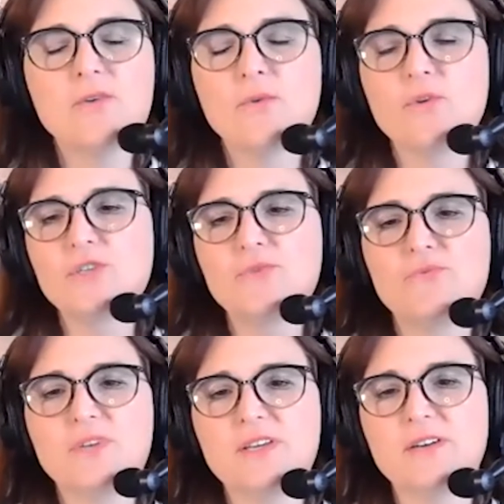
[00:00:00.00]
Or do you
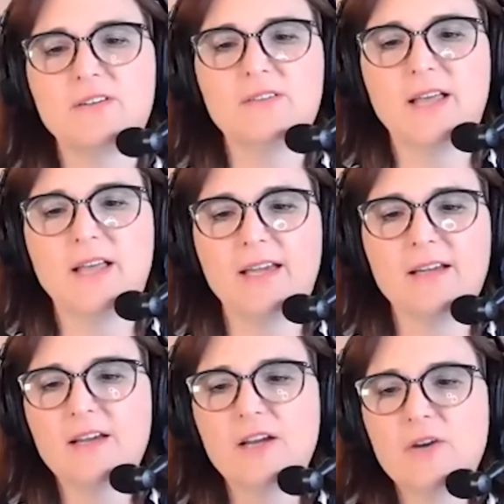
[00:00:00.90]
feel like
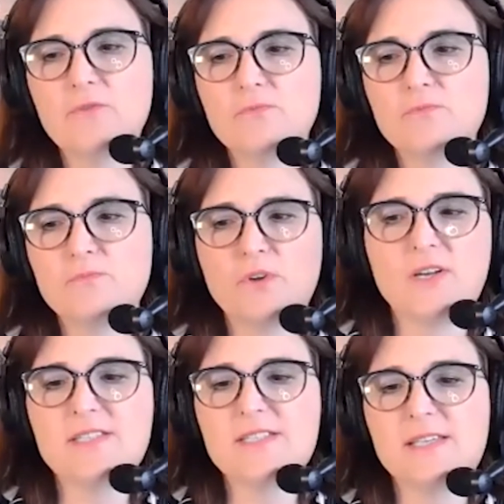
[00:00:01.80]
we're going
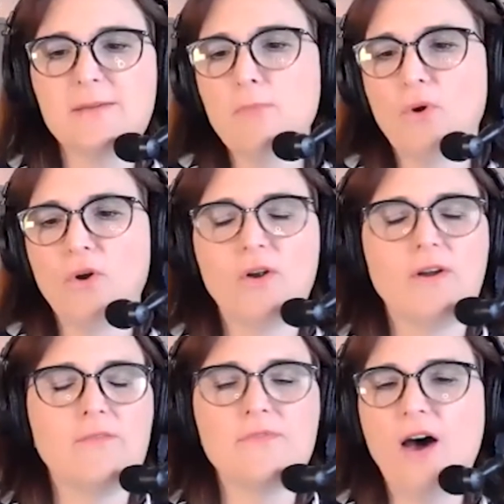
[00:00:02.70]
to see more
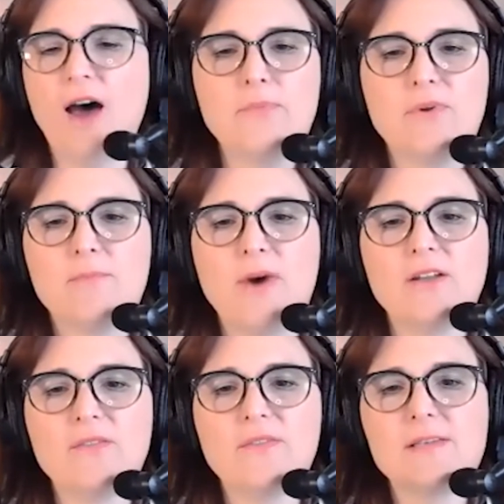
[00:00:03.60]
of the hybrid
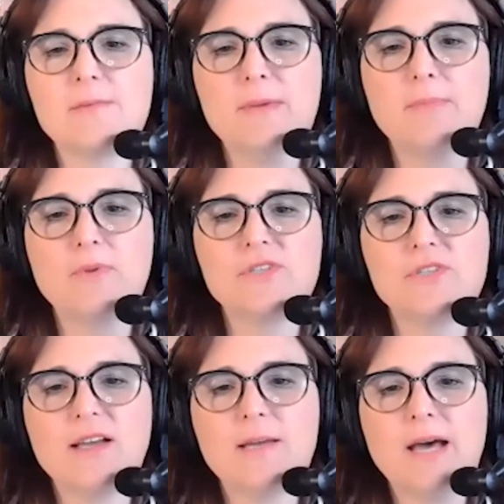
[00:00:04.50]
model that some people are
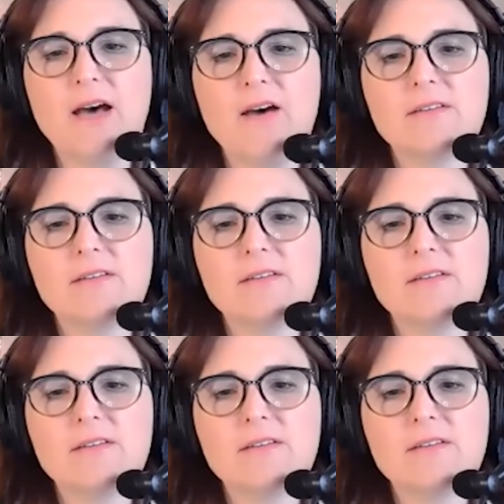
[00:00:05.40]
talking about?